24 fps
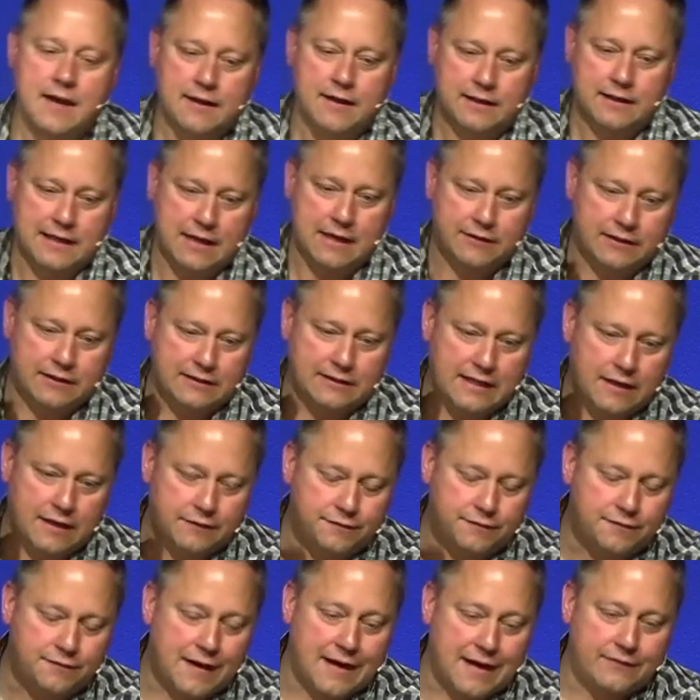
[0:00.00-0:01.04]
counting down
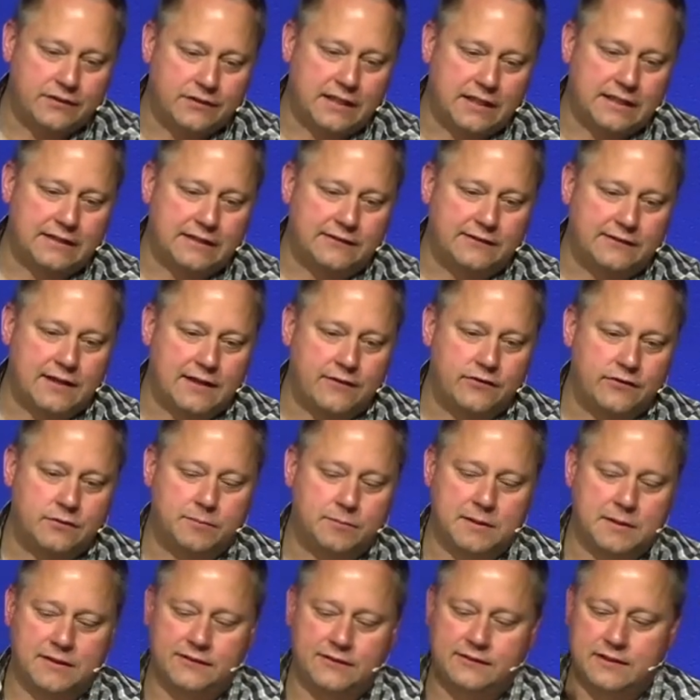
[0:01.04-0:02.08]
597
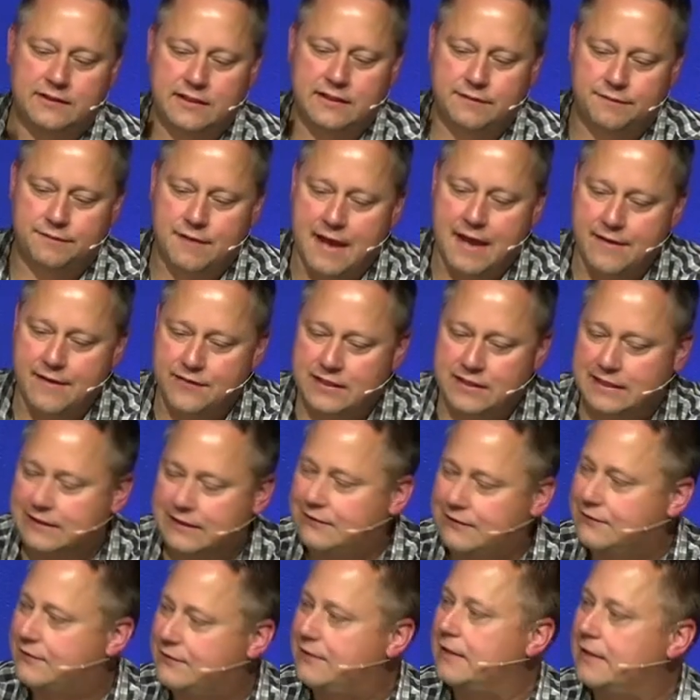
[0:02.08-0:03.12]
BC,
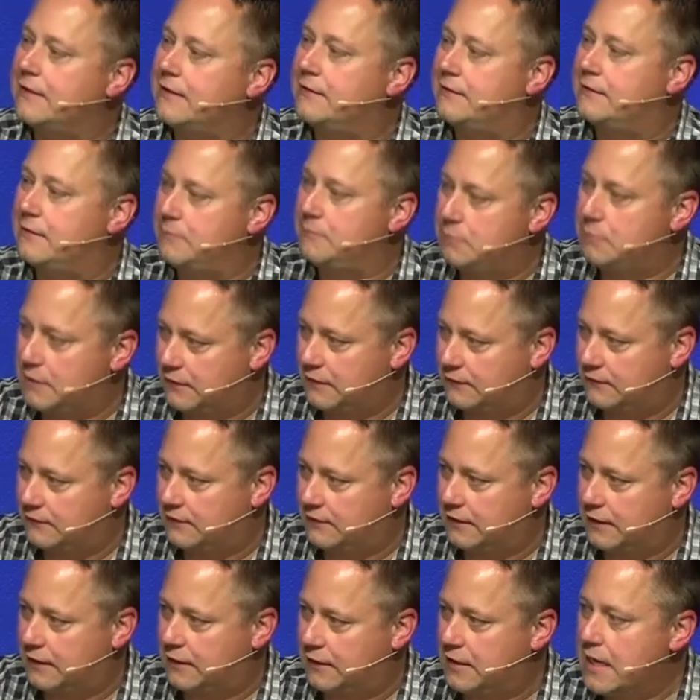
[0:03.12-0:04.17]
586
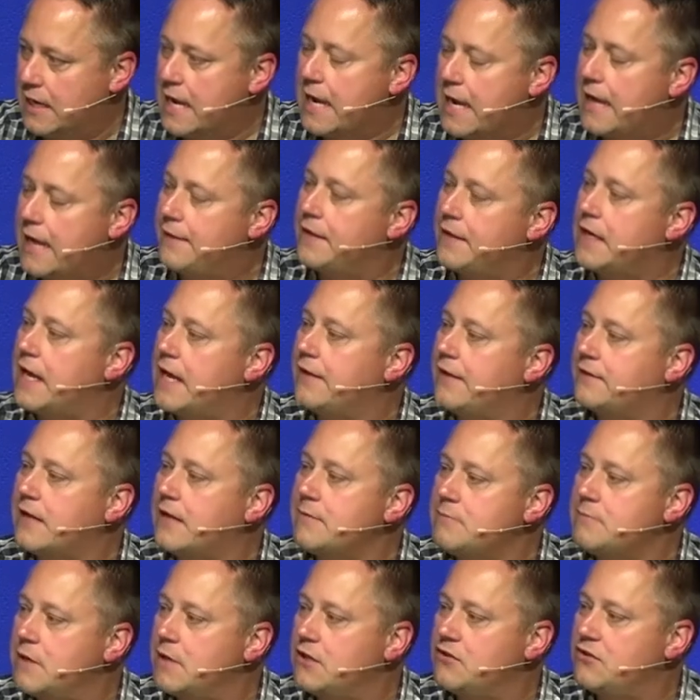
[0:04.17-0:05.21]
BC. And then, as I
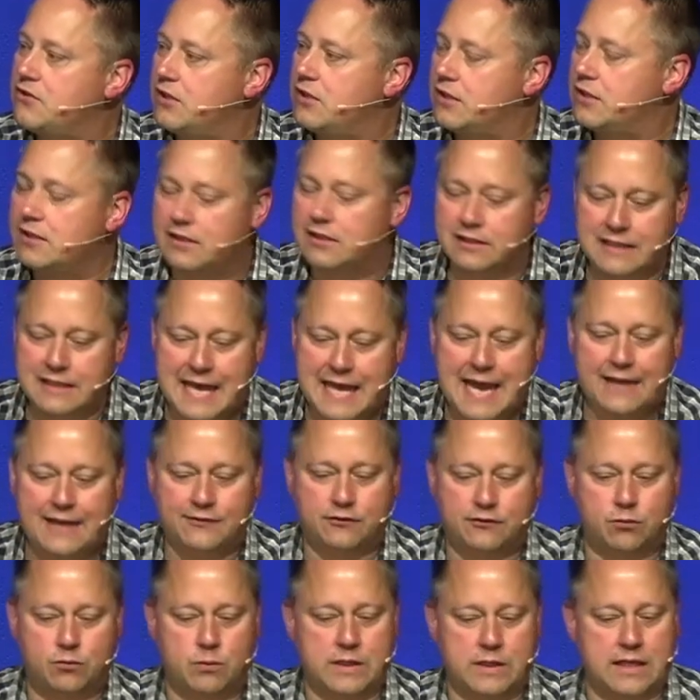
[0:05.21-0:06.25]
mentioned
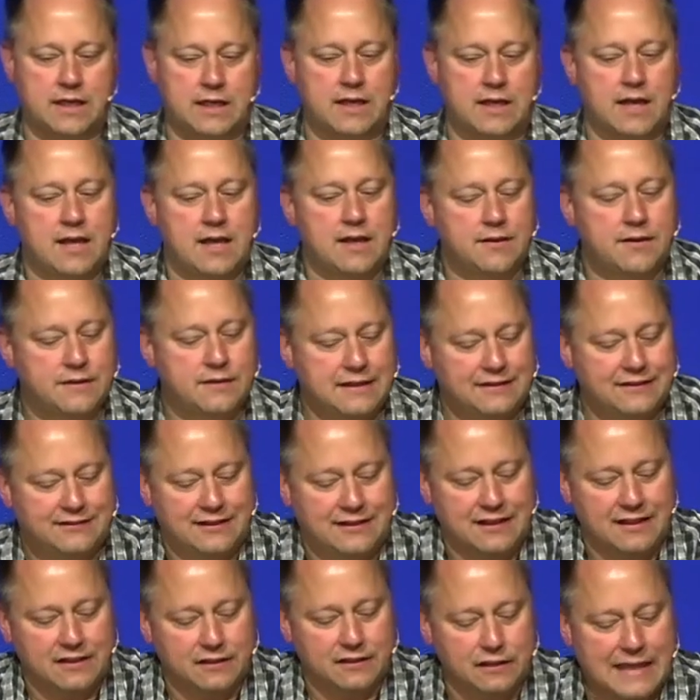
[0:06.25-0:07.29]
last week, these
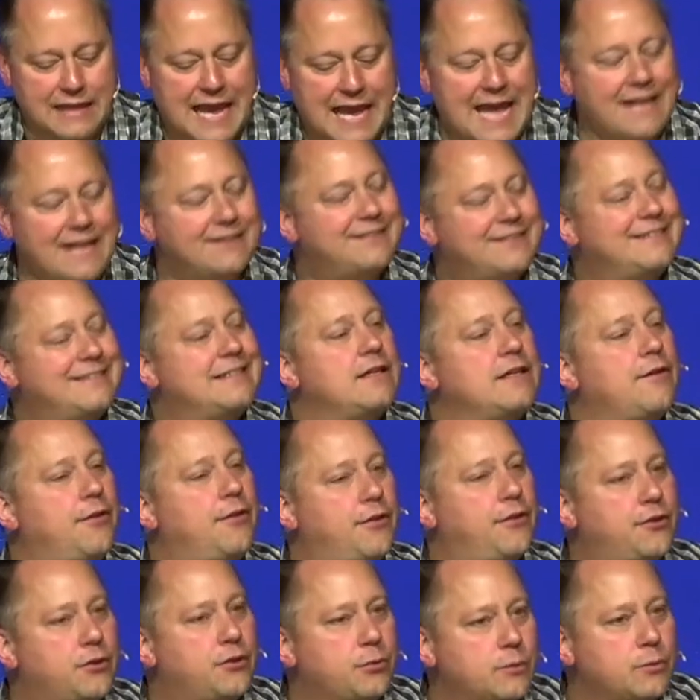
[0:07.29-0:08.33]
last
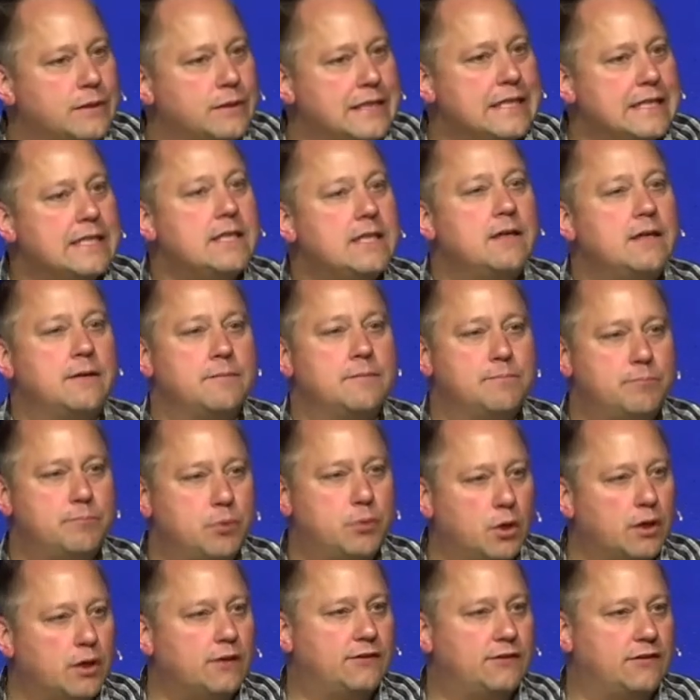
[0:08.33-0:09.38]
three
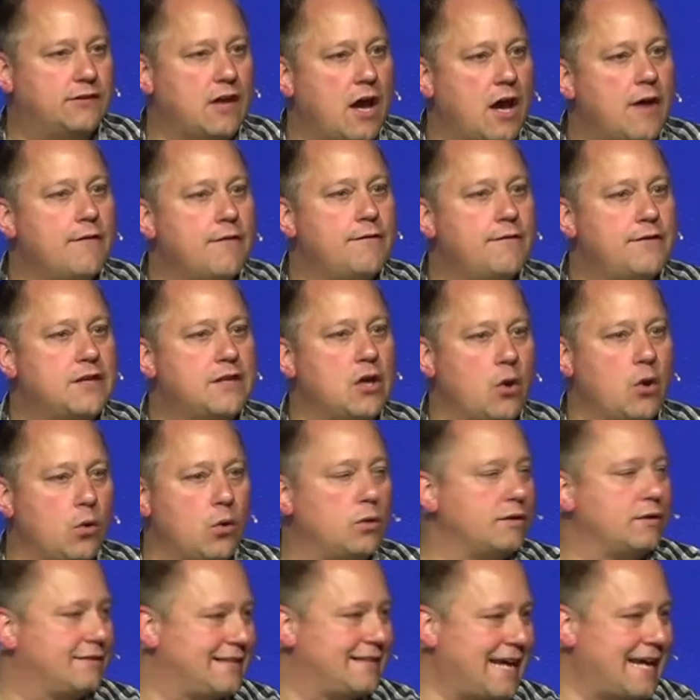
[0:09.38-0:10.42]
books of the
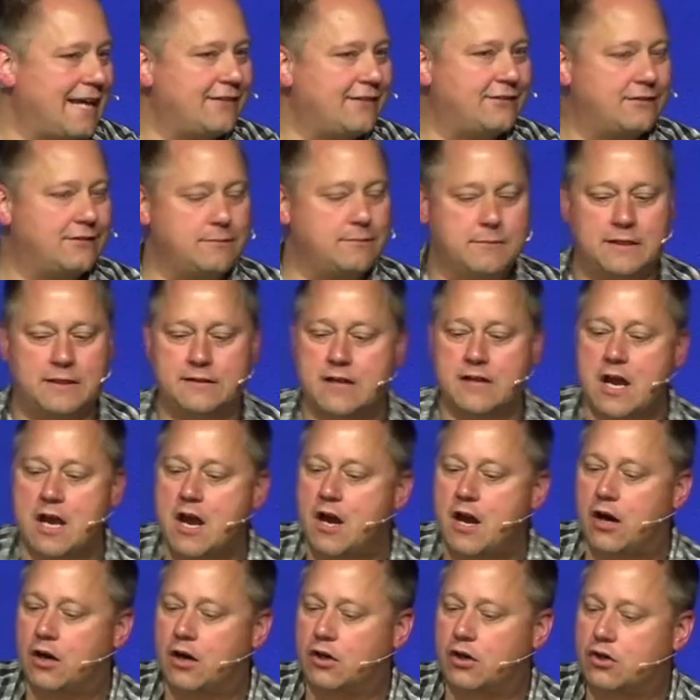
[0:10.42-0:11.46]
Old Testament
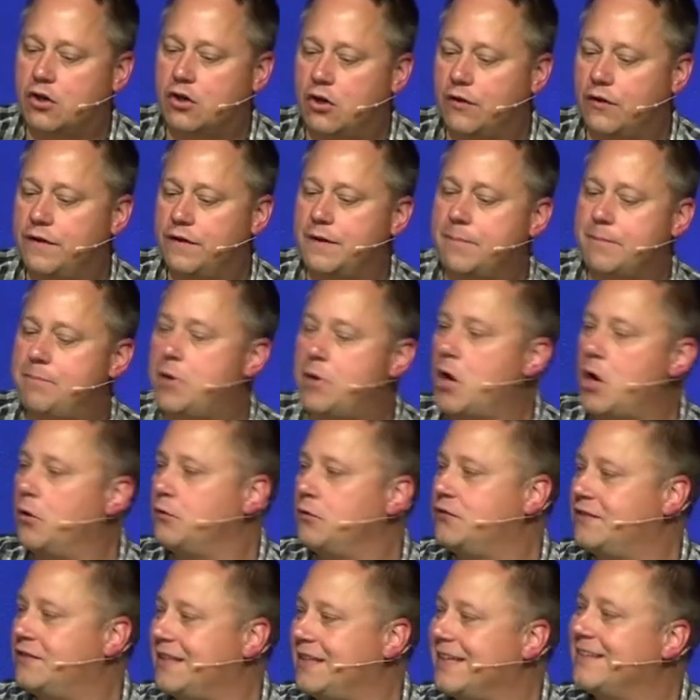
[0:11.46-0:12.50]
are called the
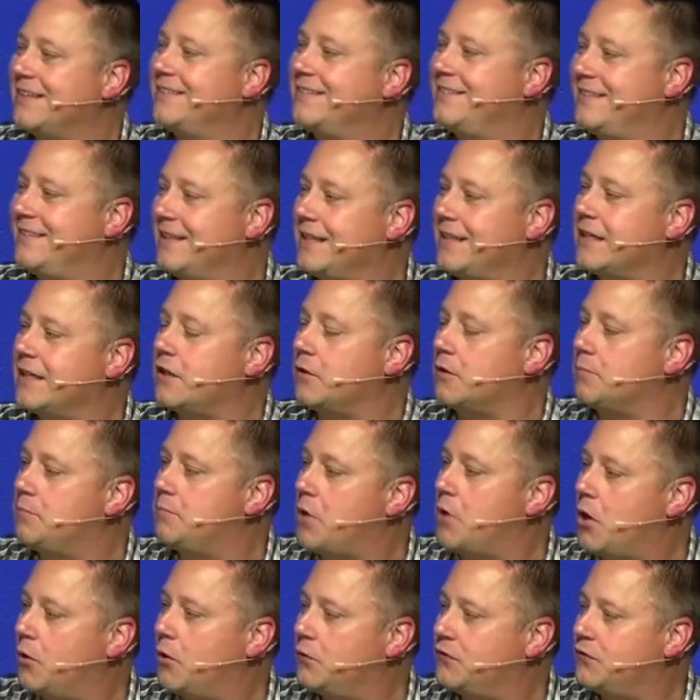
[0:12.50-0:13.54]
post exilic or
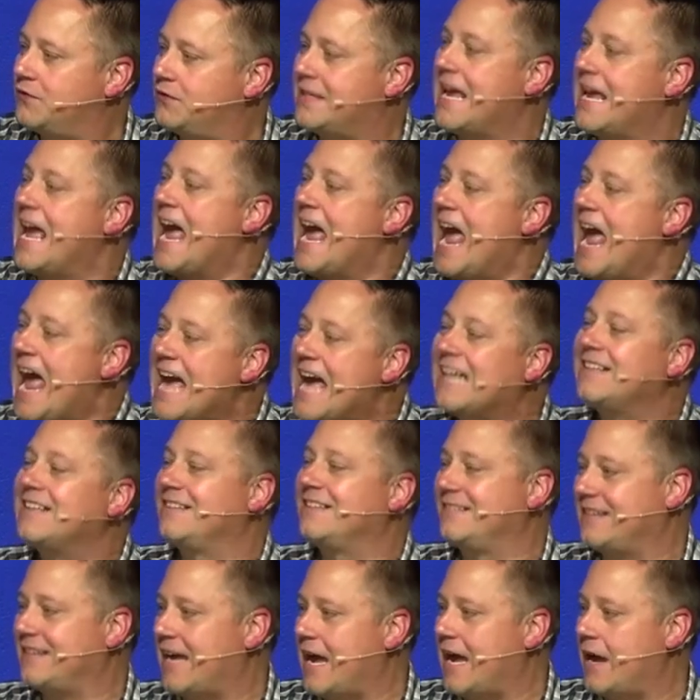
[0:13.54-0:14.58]
post
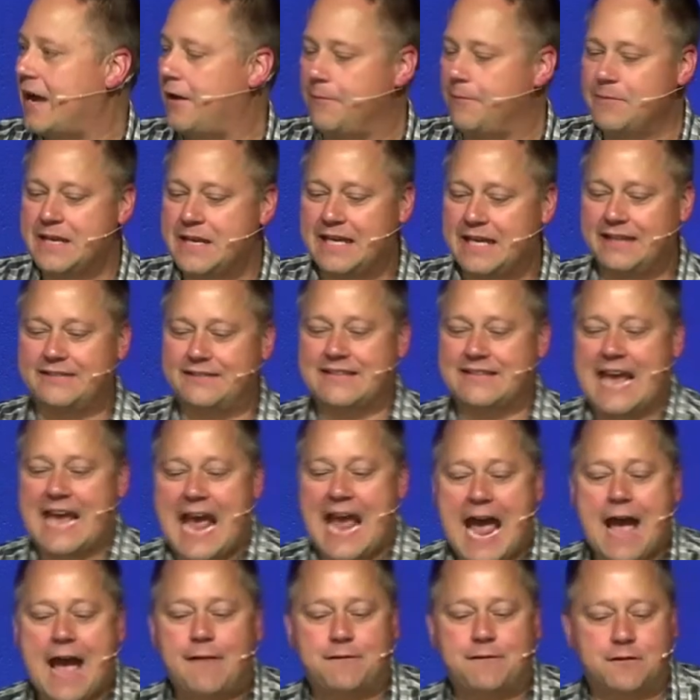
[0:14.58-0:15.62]
exile. It's
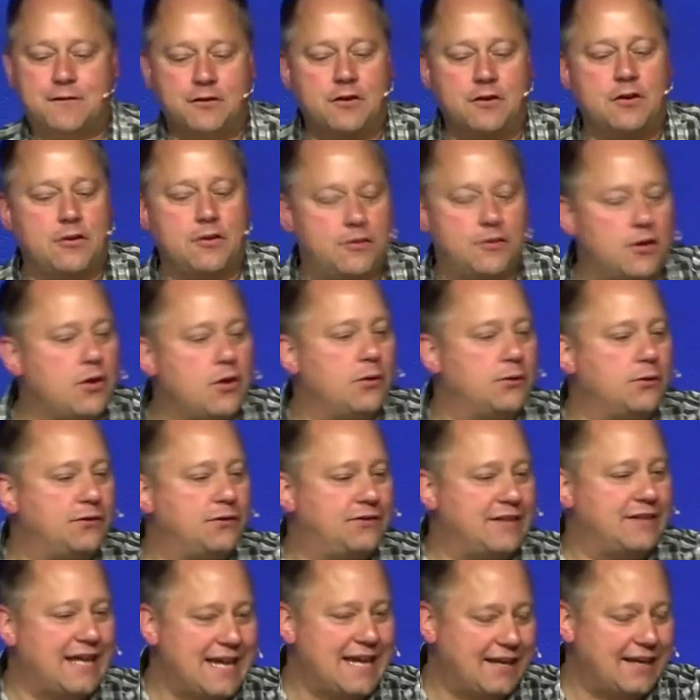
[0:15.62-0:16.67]
after
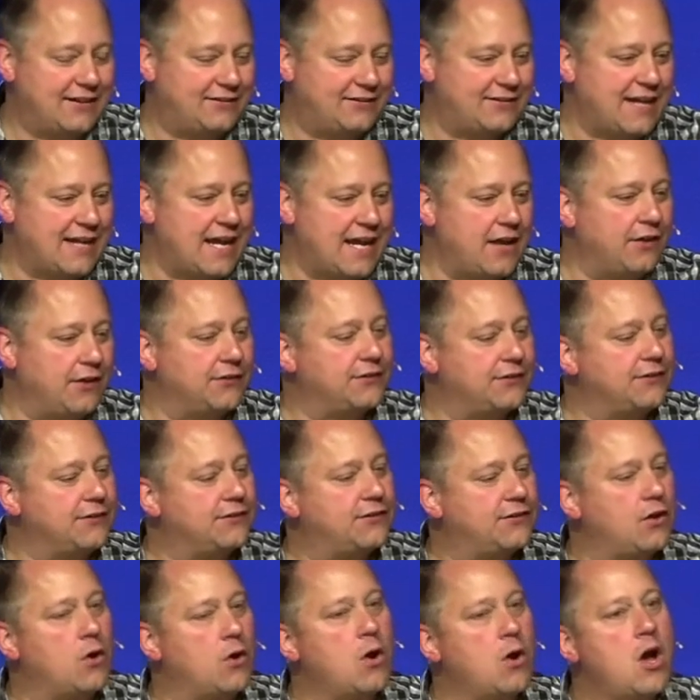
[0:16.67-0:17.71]
those exiles. And
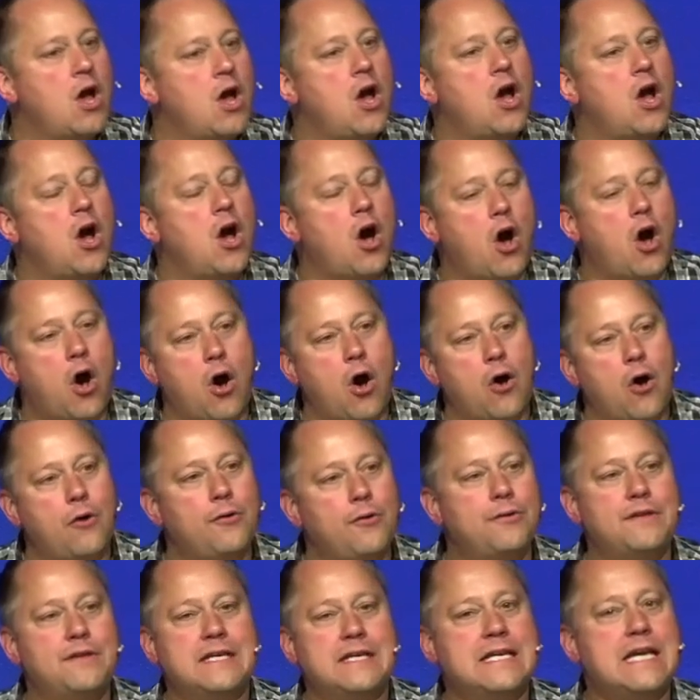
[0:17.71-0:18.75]
so, all
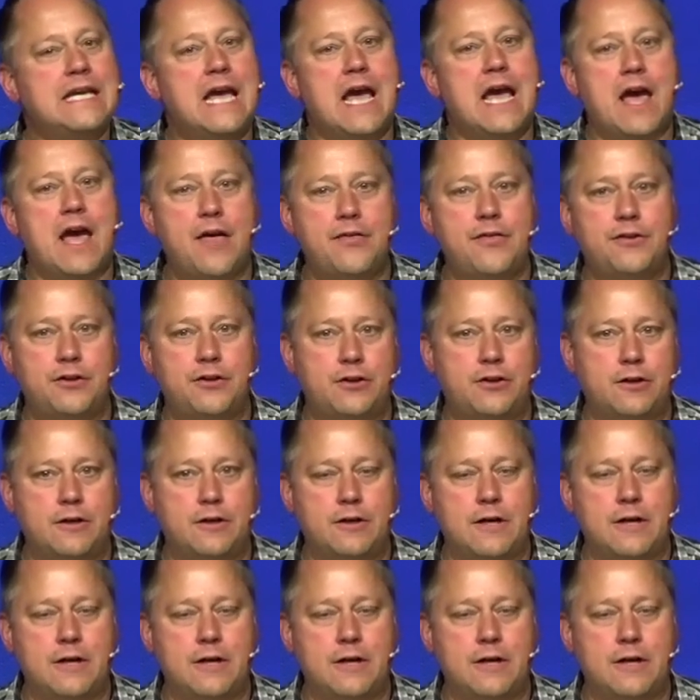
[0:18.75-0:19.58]
the other